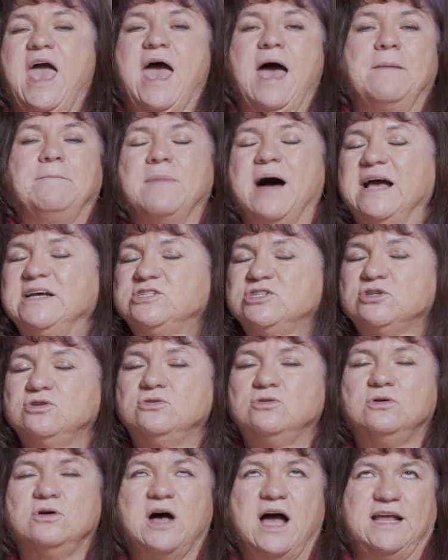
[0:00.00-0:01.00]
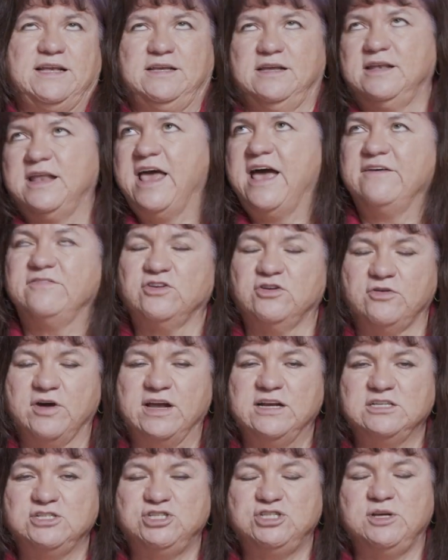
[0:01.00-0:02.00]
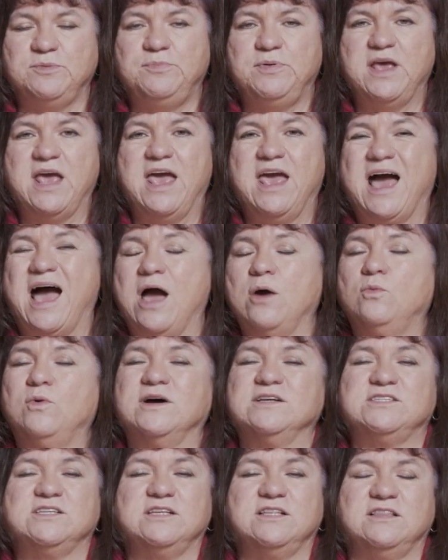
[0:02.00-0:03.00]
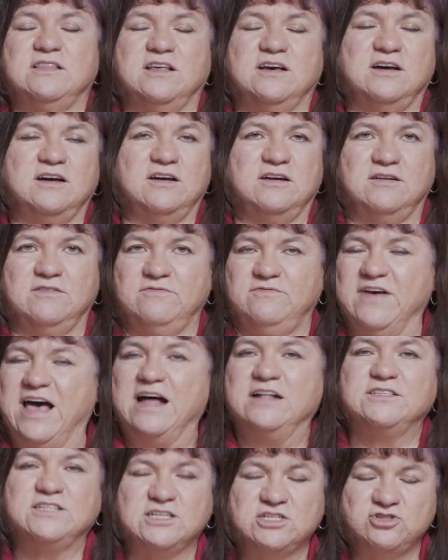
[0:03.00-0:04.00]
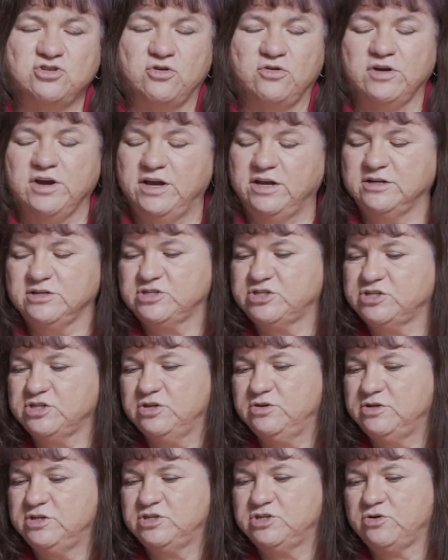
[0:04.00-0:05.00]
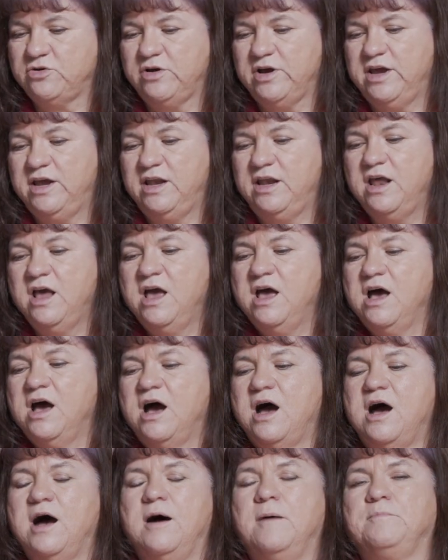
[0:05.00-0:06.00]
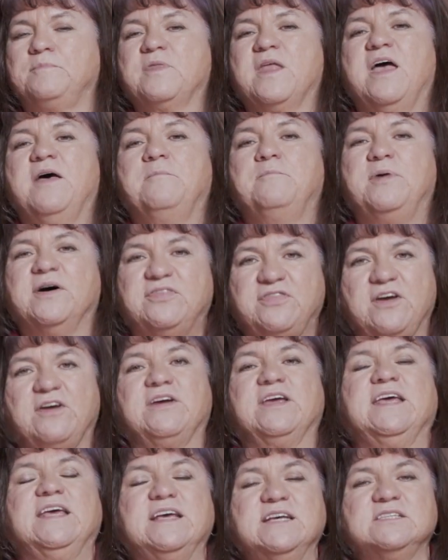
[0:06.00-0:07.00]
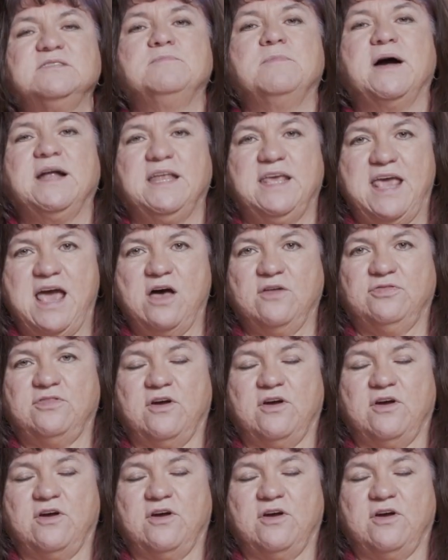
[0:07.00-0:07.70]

at my school, I didn't have the greatest GPA. I wasn't the valedictorian or salutatorian, but there is money out